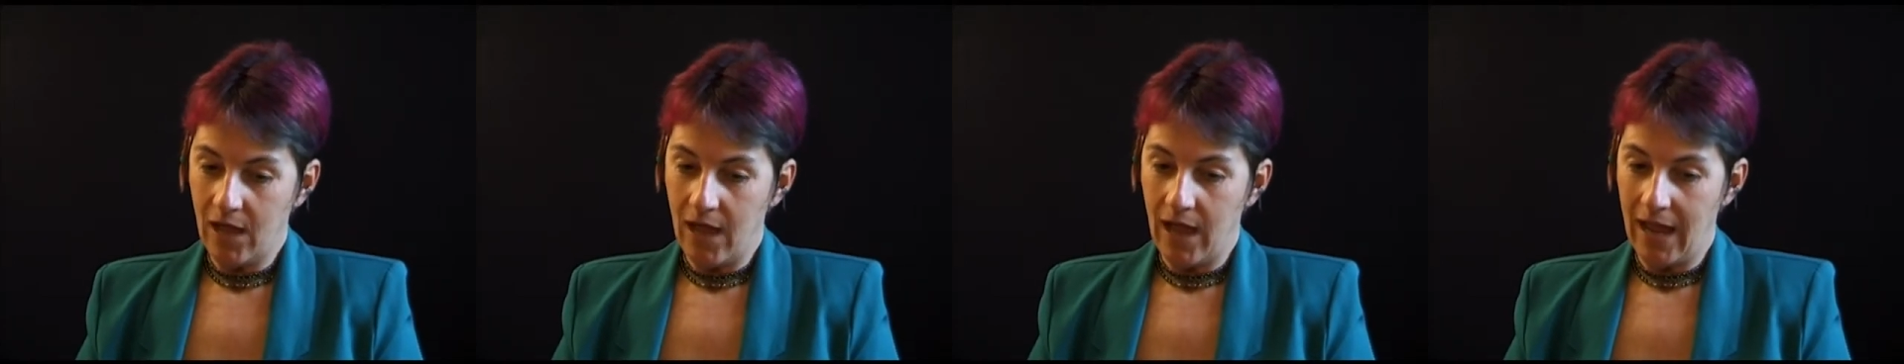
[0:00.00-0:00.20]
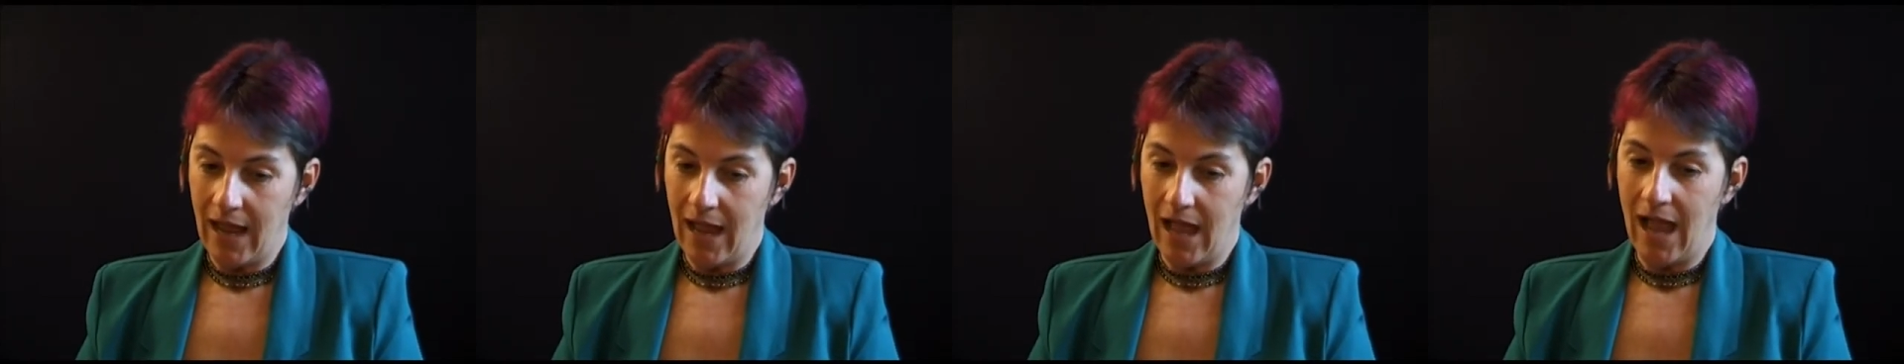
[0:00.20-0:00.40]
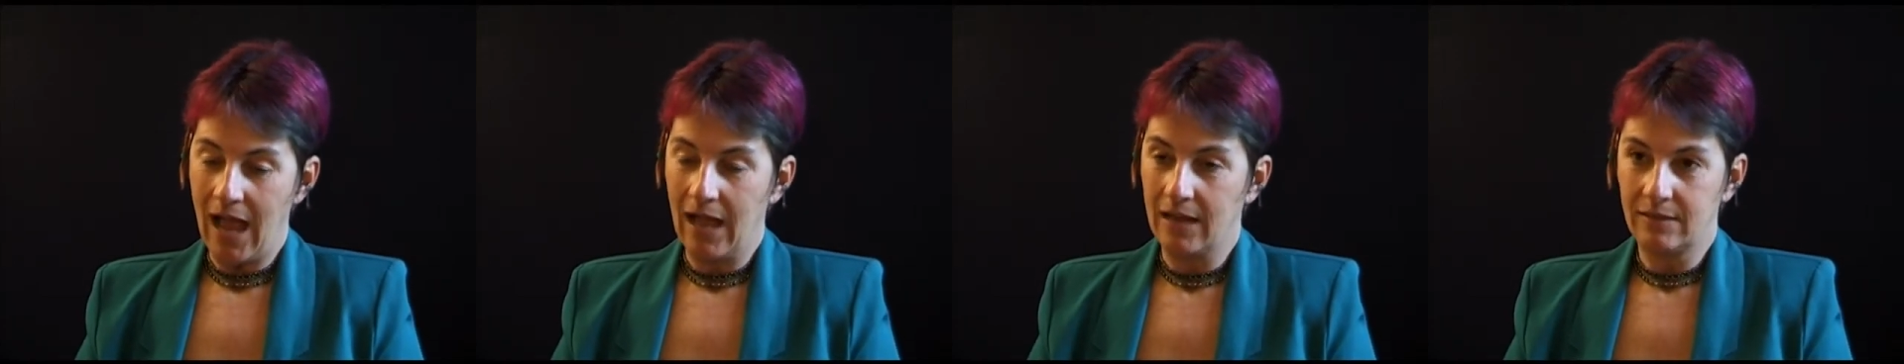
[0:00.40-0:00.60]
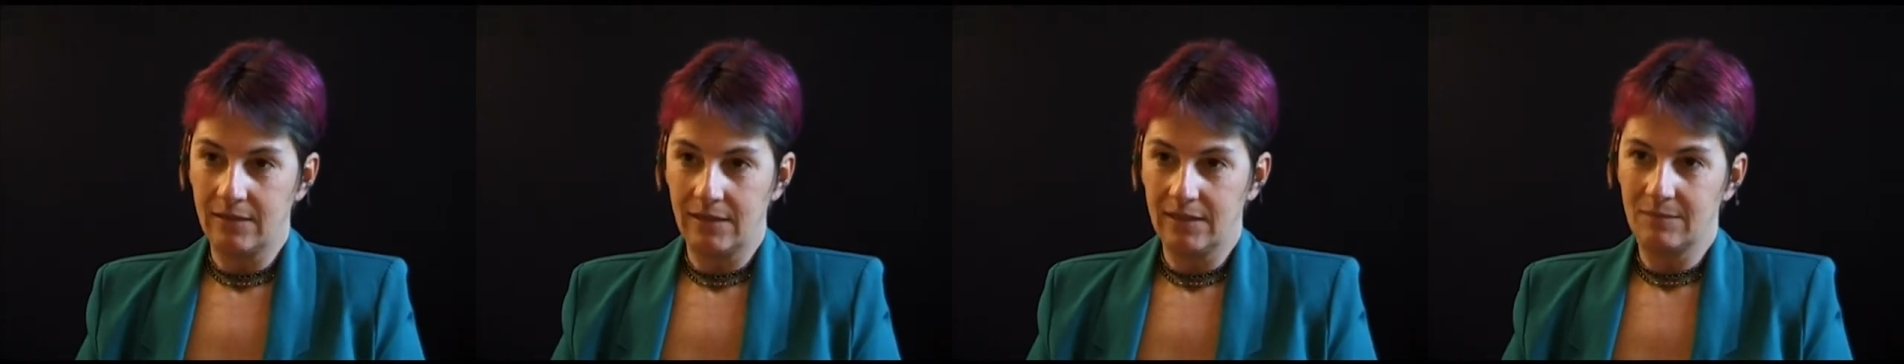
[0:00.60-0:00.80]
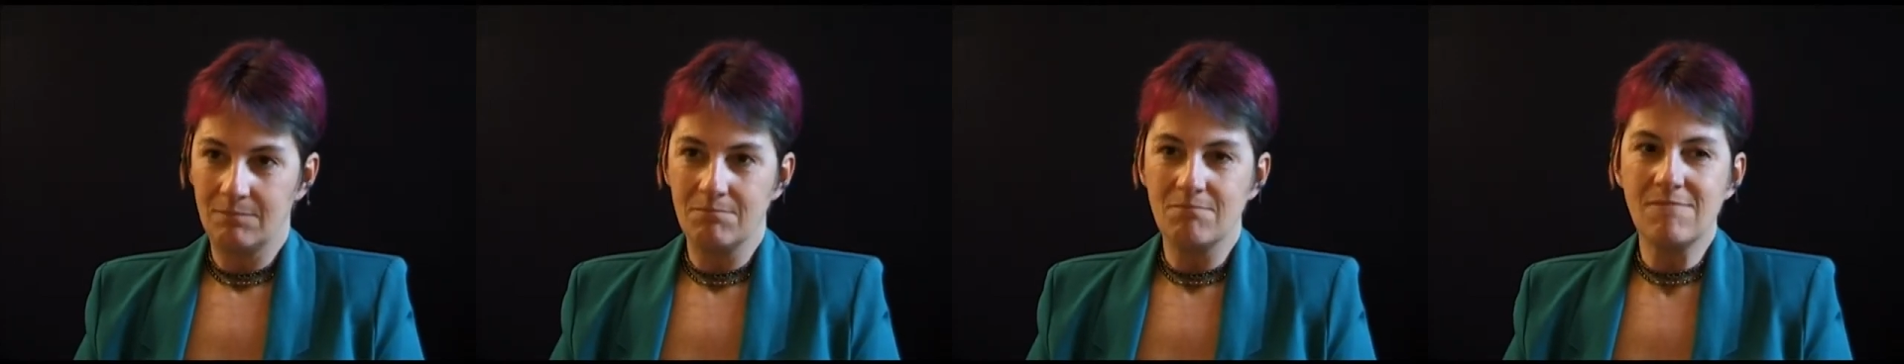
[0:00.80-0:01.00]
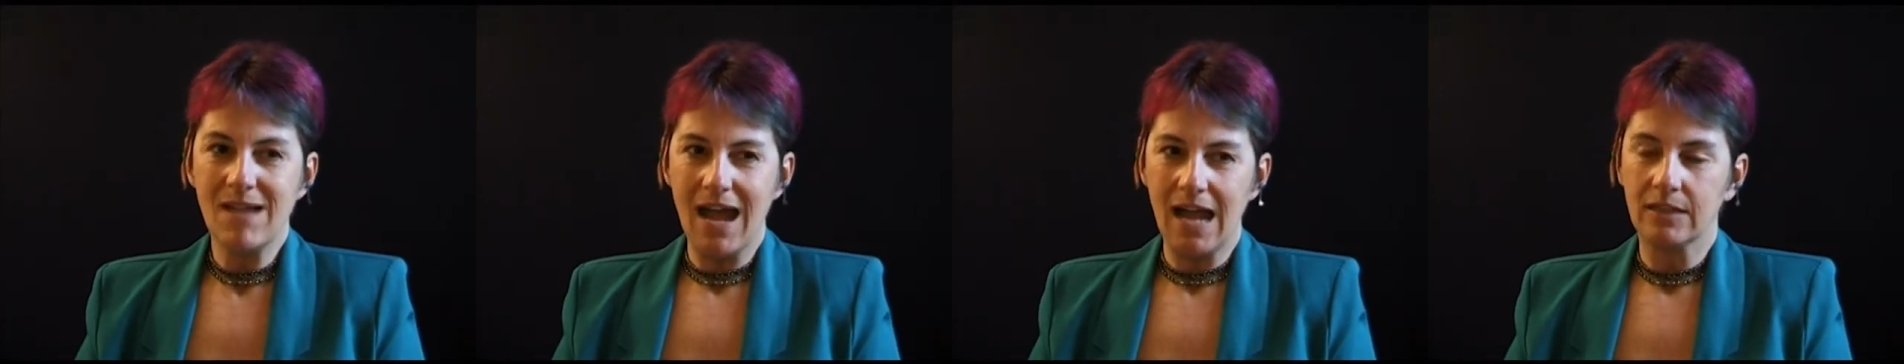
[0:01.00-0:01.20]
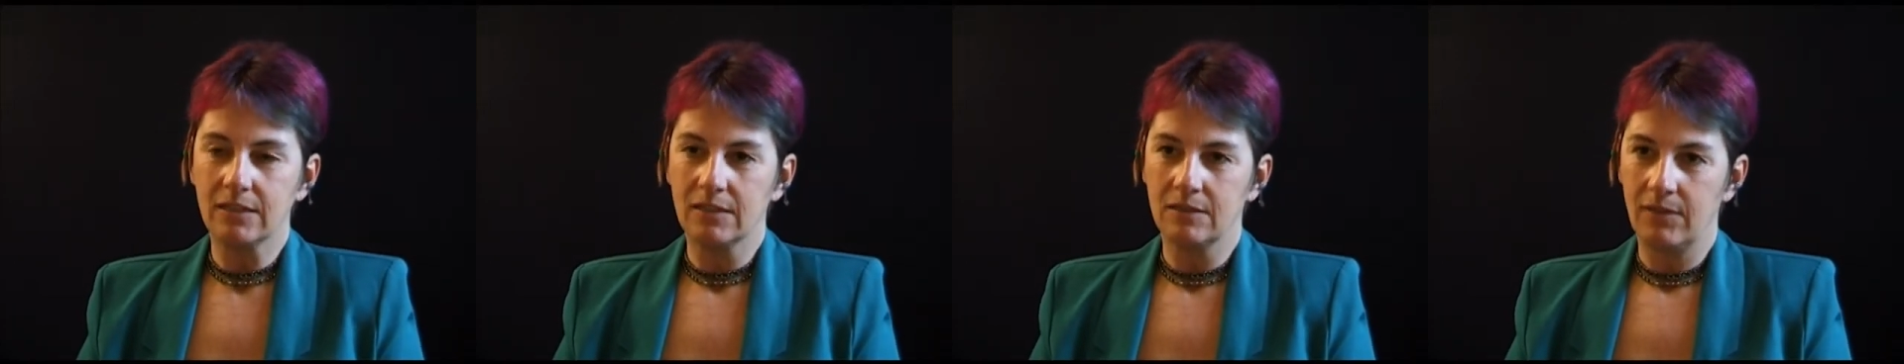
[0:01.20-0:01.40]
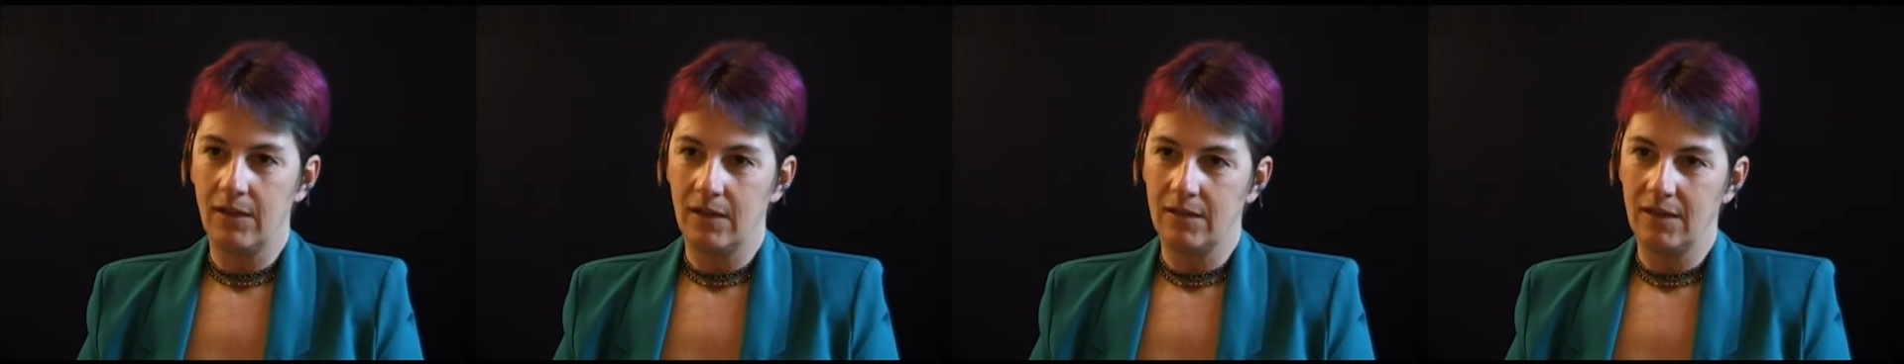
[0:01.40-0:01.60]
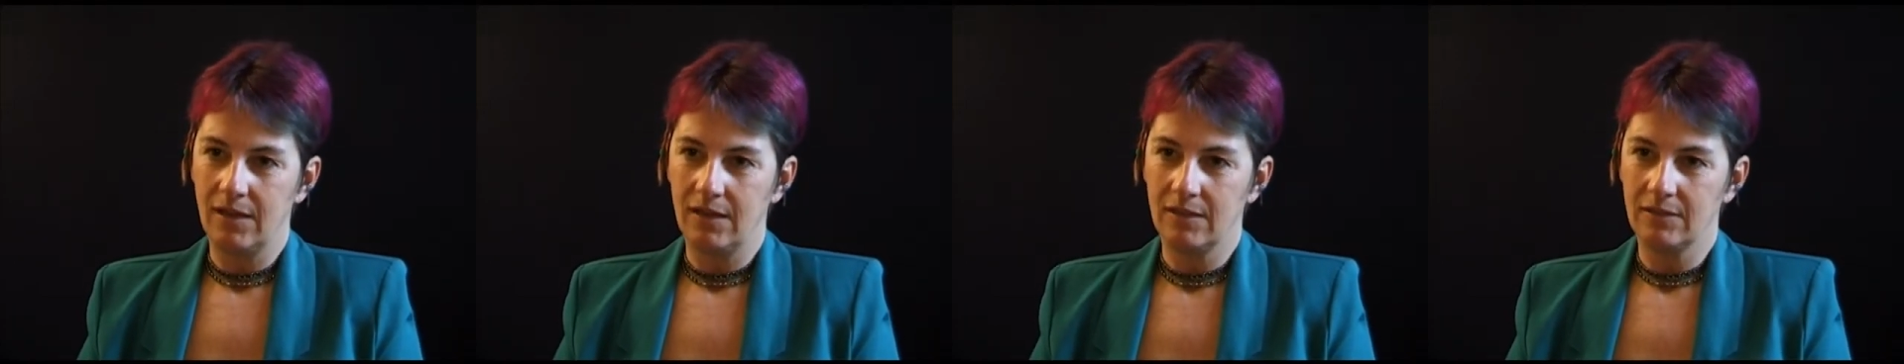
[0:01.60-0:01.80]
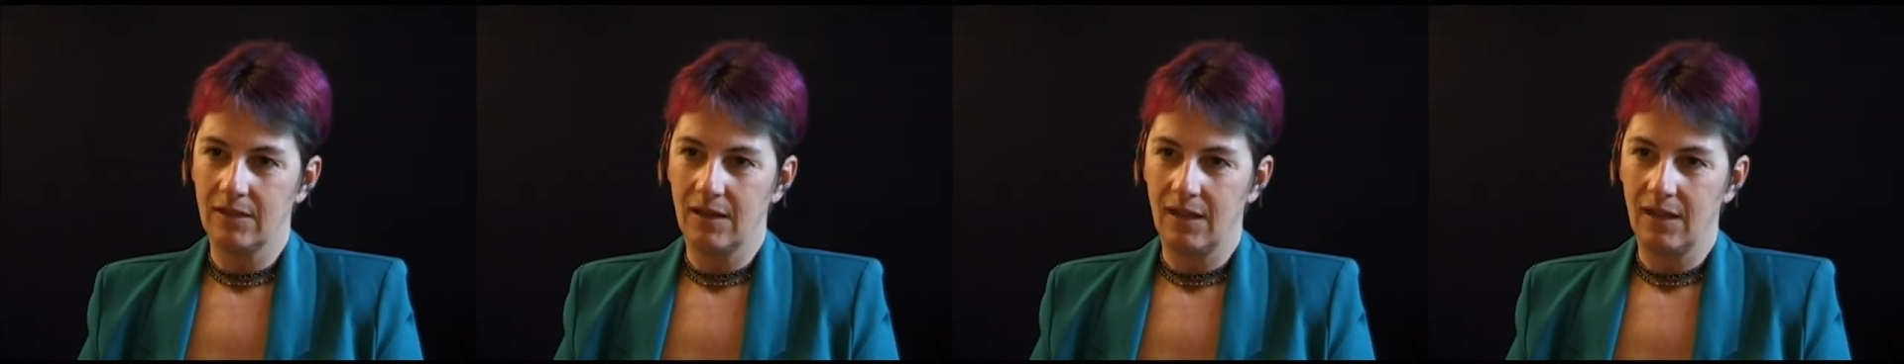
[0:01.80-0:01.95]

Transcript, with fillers: I had this mass of ideas